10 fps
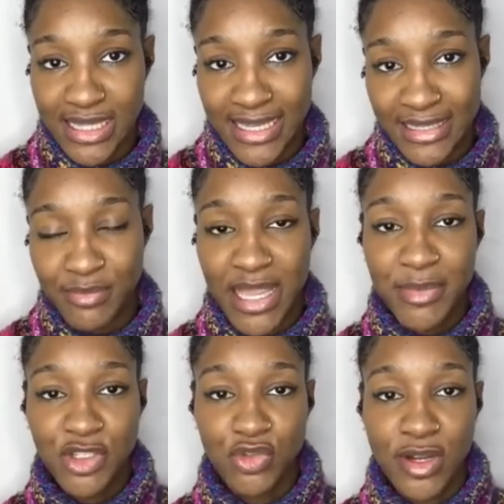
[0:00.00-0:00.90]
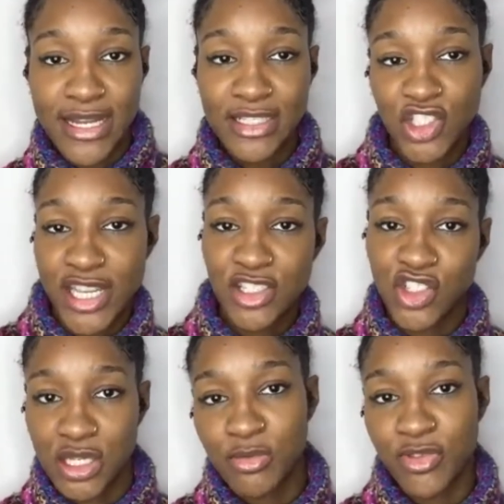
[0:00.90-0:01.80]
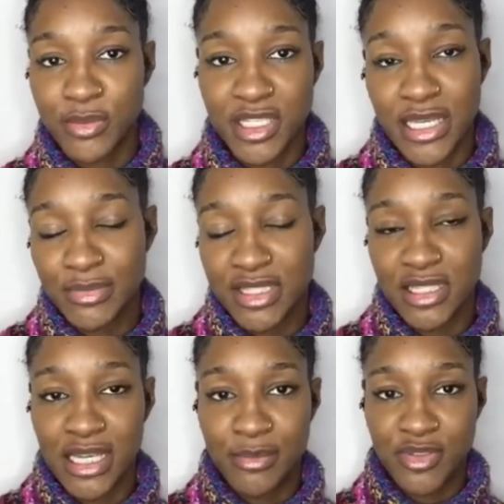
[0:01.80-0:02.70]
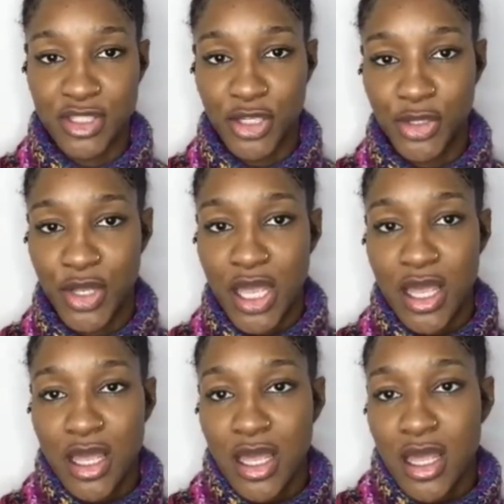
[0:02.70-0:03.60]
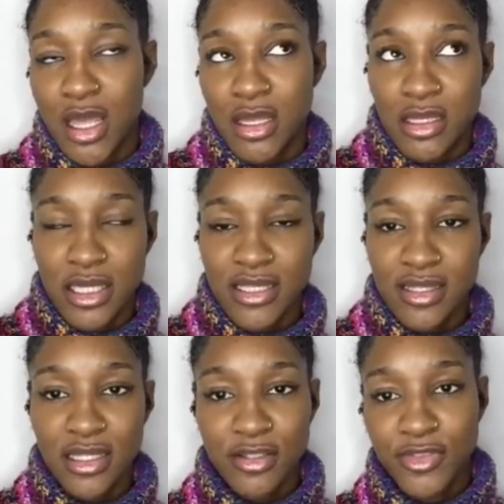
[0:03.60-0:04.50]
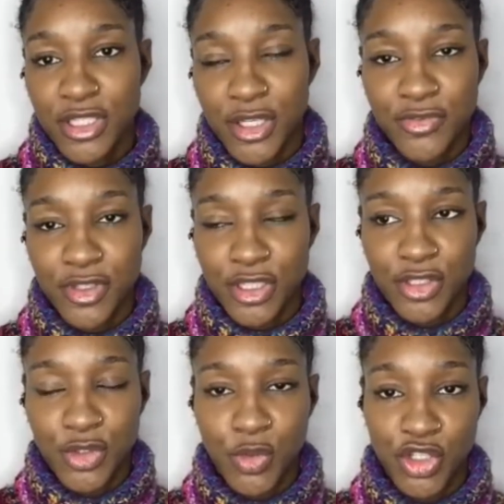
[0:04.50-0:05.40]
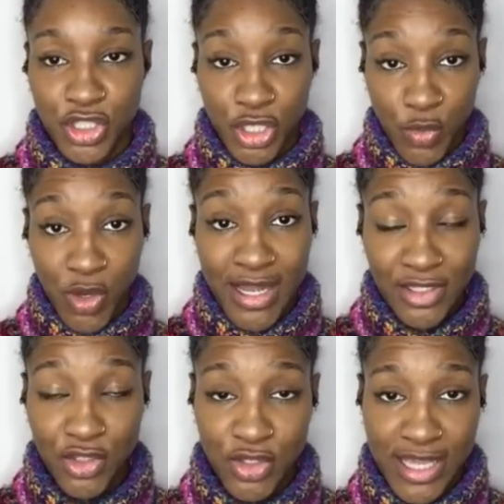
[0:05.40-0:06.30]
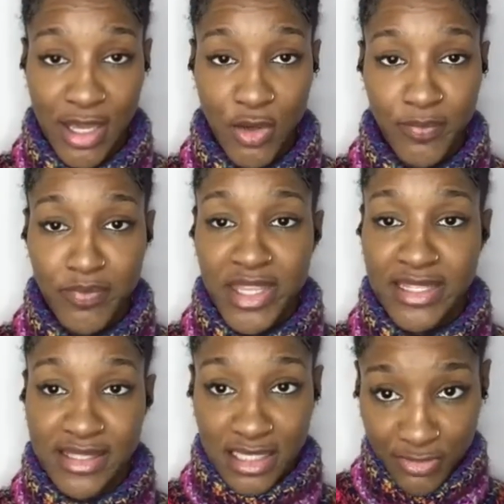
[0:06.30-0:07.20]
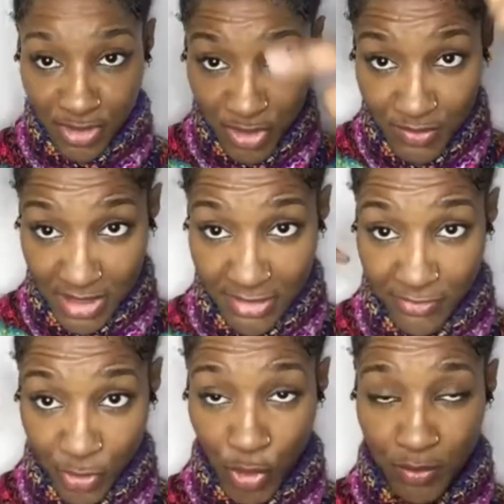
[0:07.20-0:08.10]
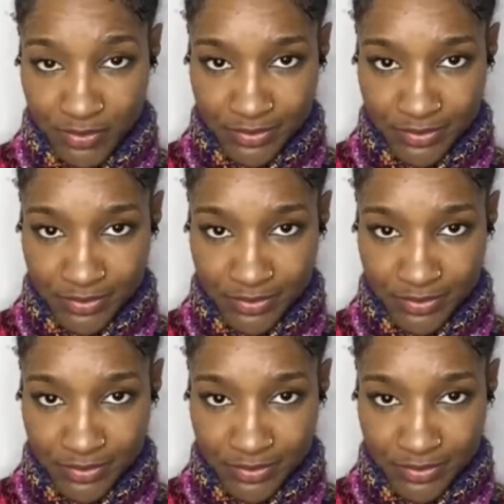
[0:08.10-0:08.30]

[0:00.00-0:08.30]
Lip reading: that is maybe try changing it up from time to time. So instead of, you know, if you're going to do wash and go, what I do now, instead of doing my 4